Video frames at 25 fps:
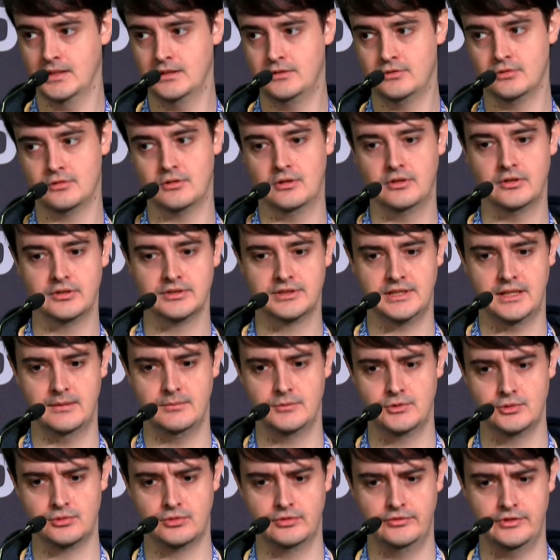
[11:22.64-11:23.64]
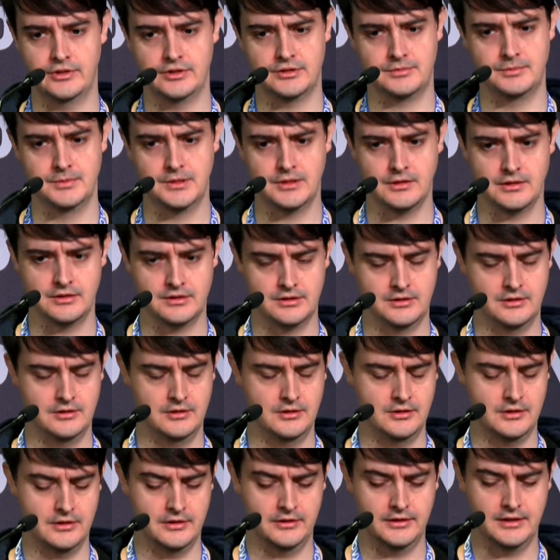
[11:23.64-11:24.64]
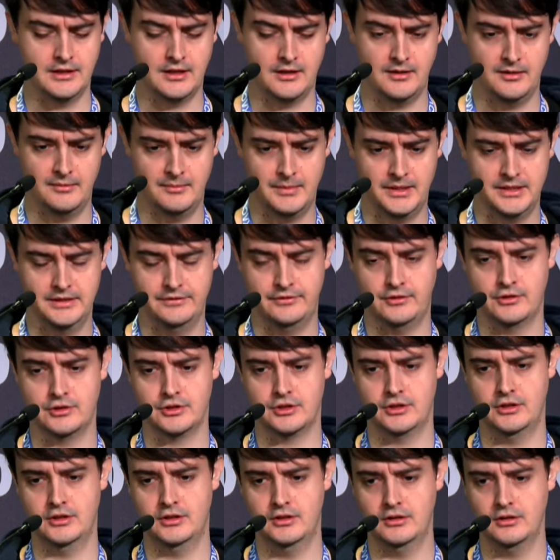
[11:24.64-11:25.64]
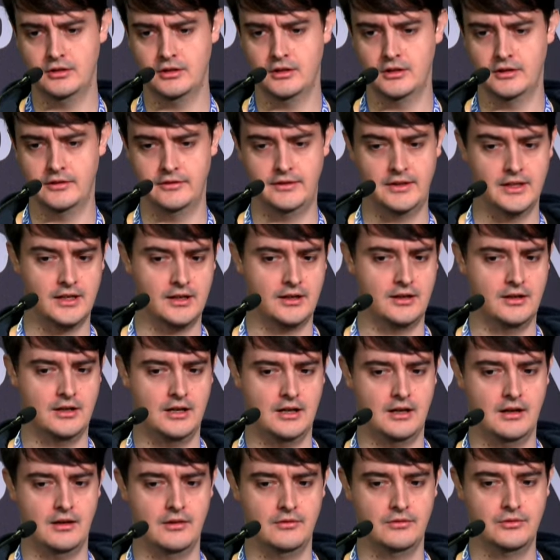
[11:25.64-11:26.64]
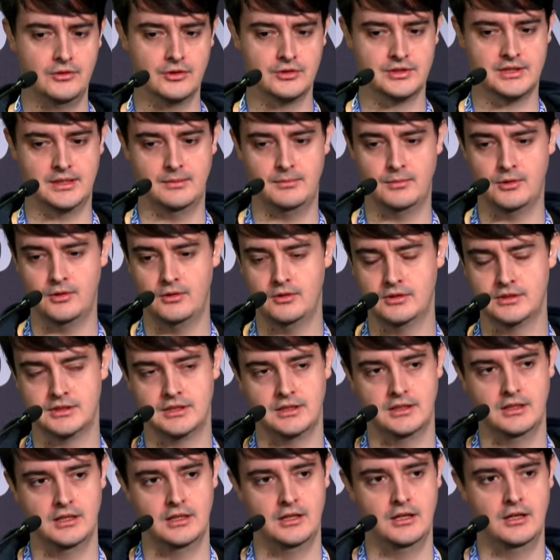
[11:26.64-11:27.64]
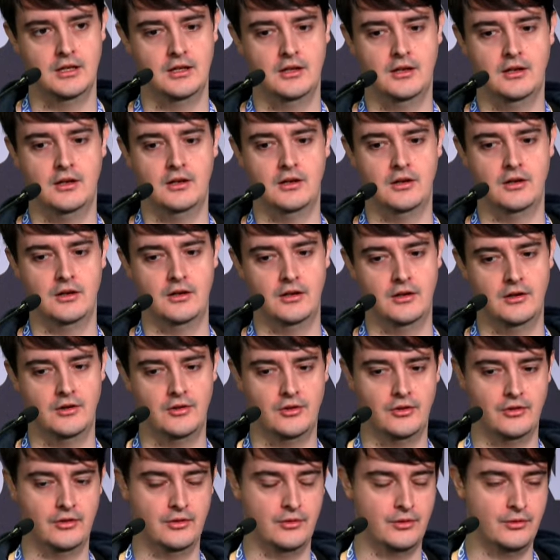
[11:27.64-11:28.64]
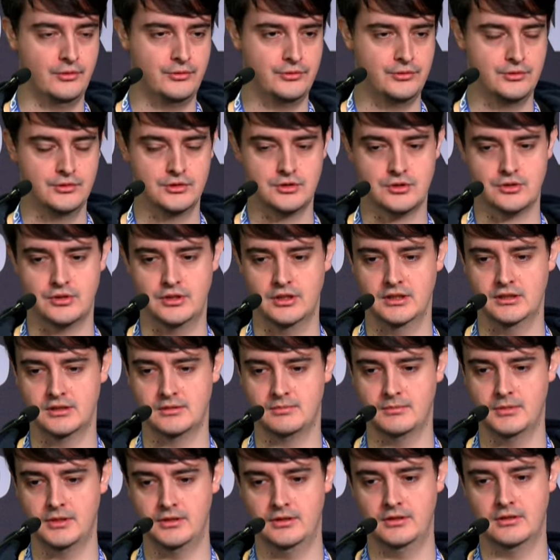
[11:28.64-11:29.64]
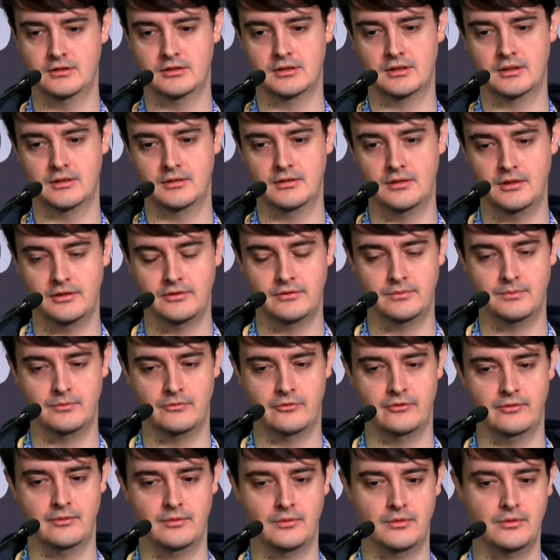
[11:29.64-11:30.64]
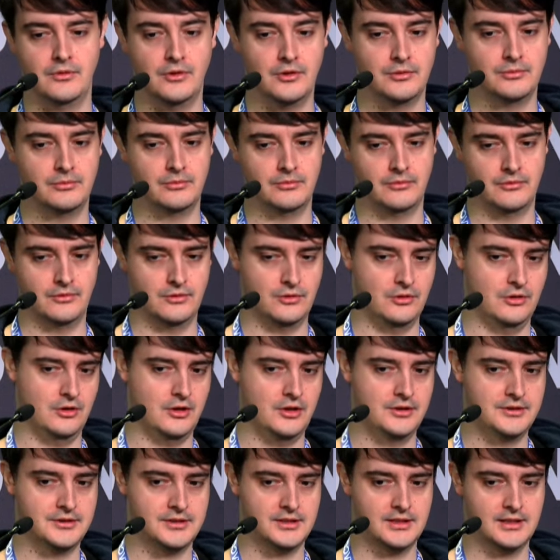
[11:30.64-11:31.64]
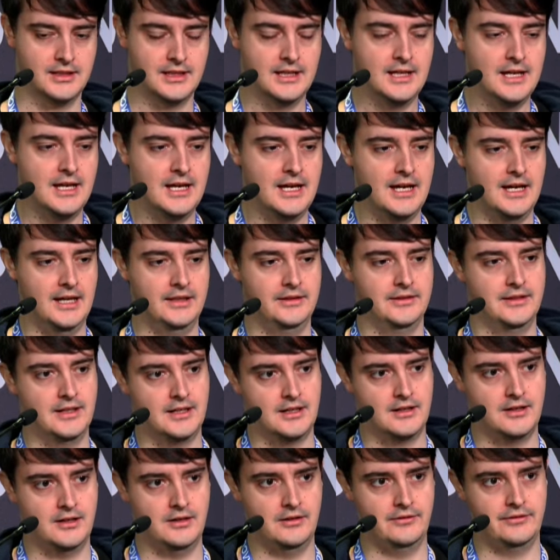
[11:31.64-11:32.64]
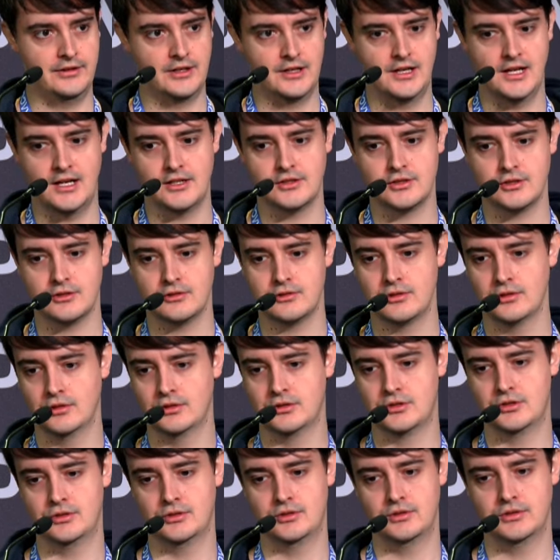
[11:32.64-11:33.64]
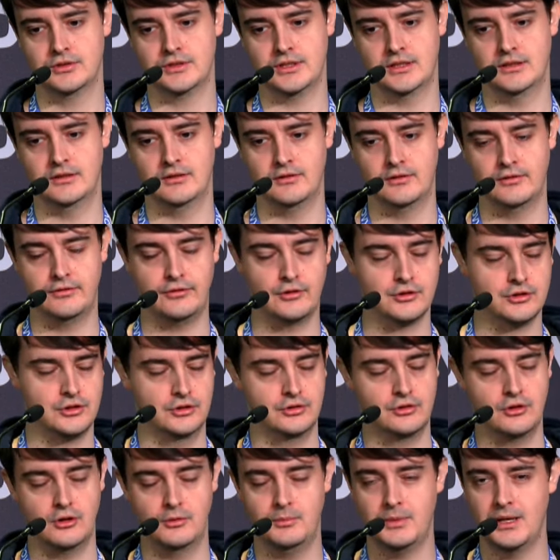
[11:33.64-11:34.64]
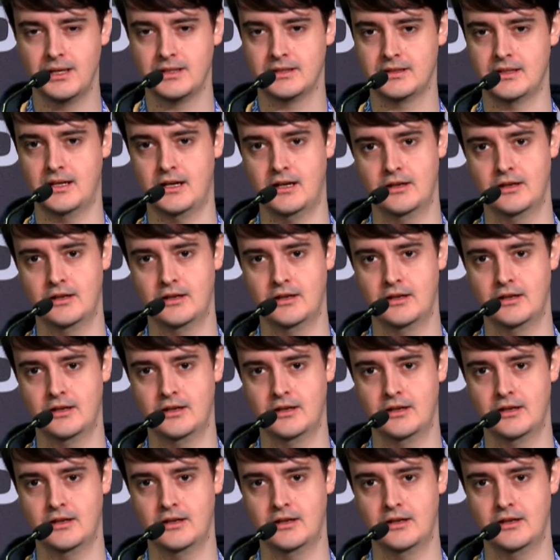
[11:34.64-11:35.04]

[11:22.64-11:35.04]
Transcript: It took a long time to reverse because there are many functions, there are no symbols, a few strings, but not a lot. And there are very large structures, and function callbacks